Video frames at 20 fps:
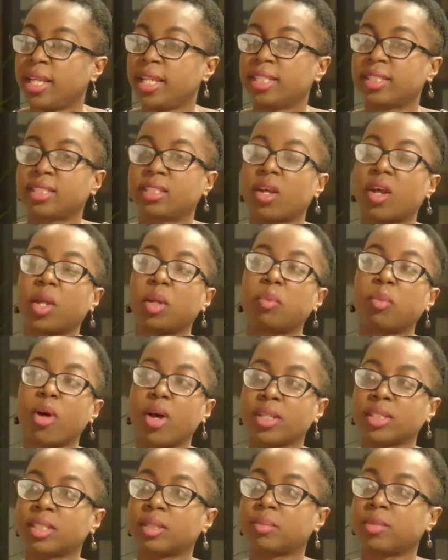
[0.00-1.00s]
It's not
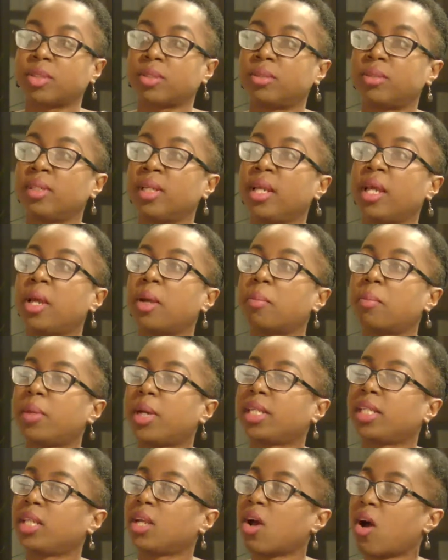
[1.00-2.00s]
impossible,
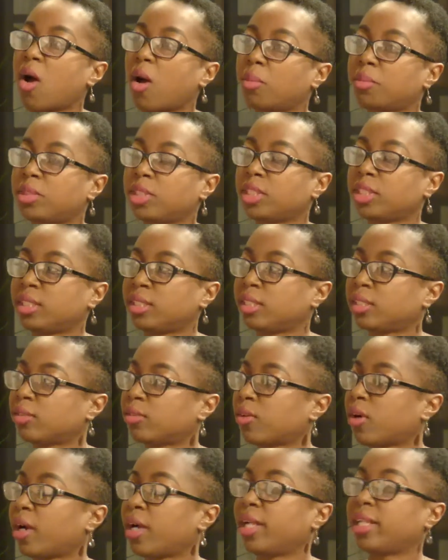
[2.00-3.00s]
but the options
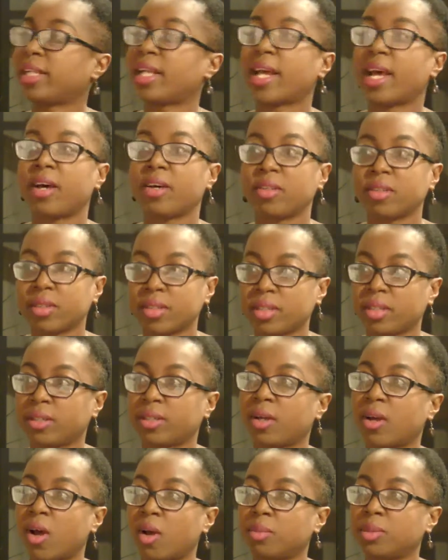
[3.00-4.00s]
for
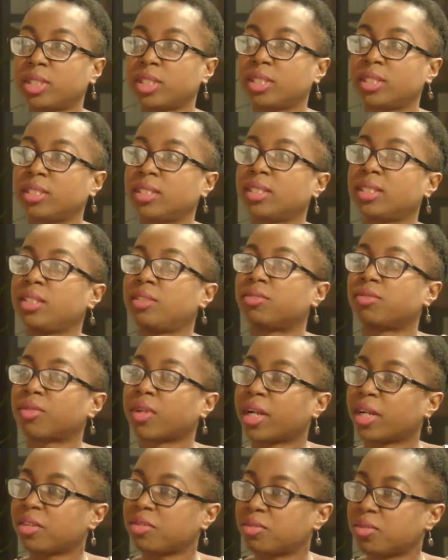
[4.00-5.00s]
unhealthy options, the
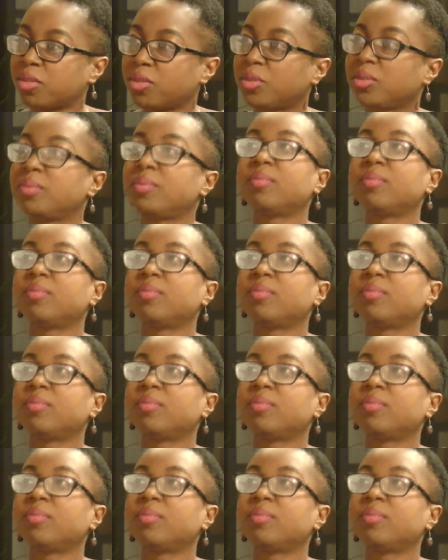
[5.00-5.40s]
fried food,